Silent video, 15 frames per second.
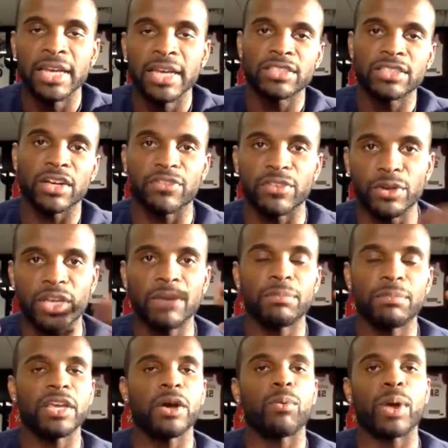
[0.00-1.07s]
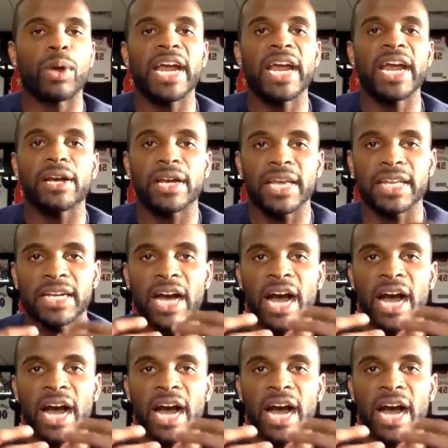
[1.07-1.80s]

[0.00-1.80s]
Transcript: So if you can be aware and